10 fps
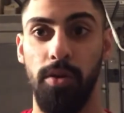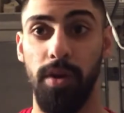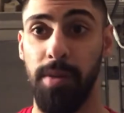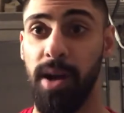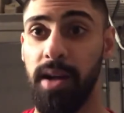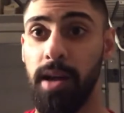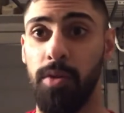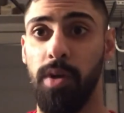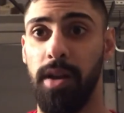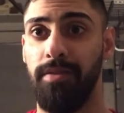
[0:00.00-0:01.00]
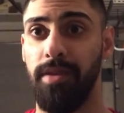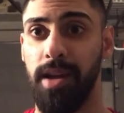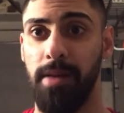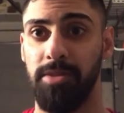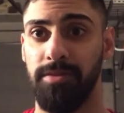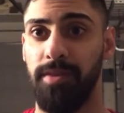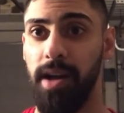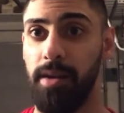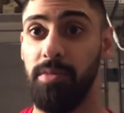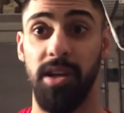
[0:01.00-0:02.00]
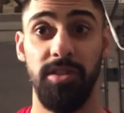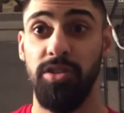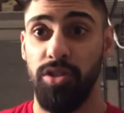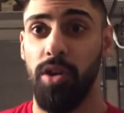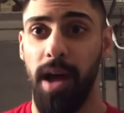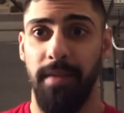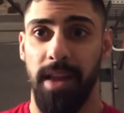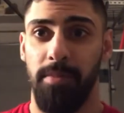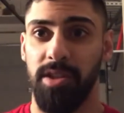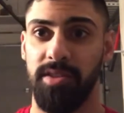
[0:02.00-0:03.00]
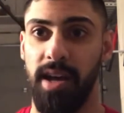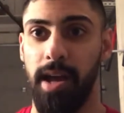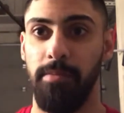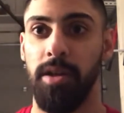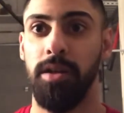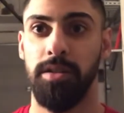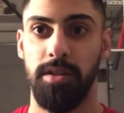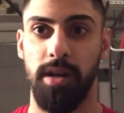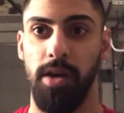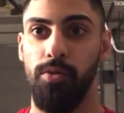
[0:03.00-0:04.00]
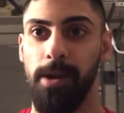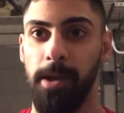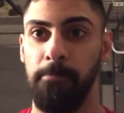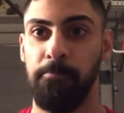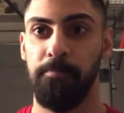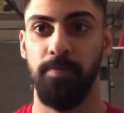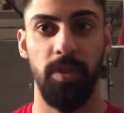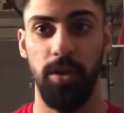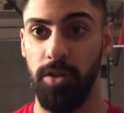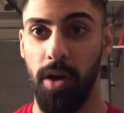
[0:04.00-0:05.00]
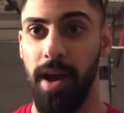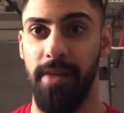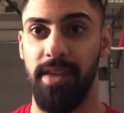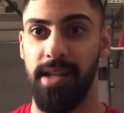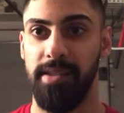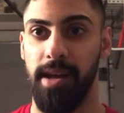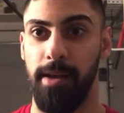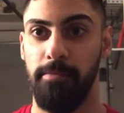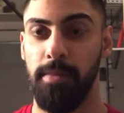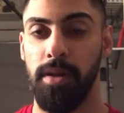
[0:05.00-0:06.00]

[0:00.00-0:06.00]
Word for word: Don't worry about cutting weight if you're an amateur fighter because you just don't have that much time to cut weight. You don't have that time.